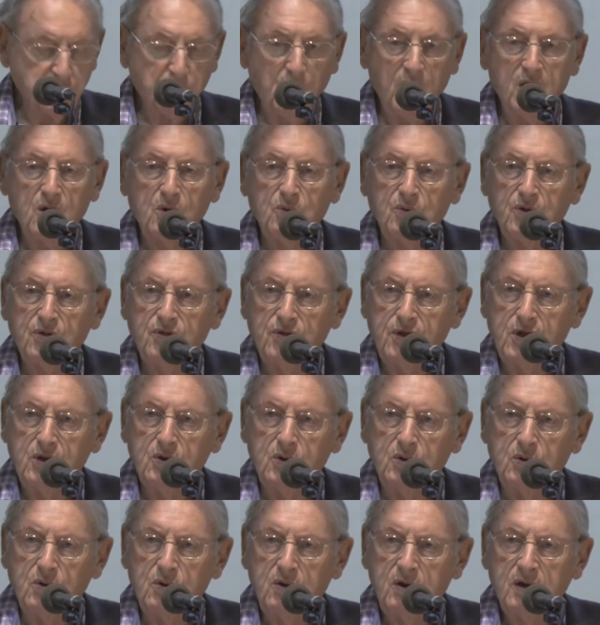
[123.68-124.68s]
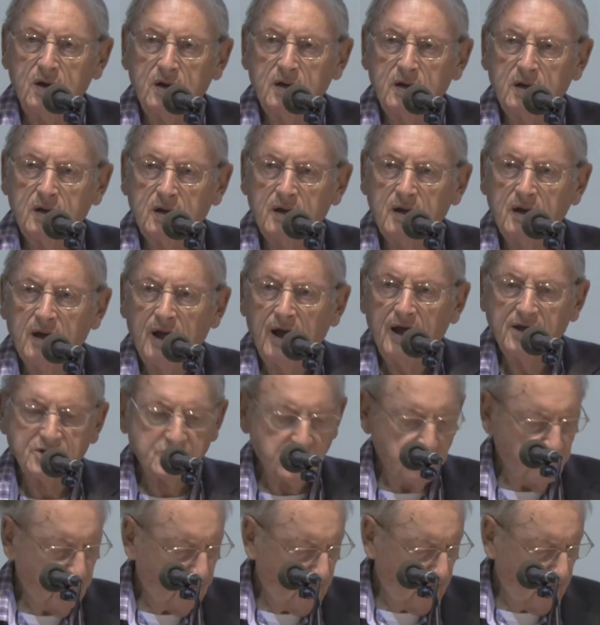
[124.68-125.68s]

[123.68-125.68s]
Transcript: dwell with you as a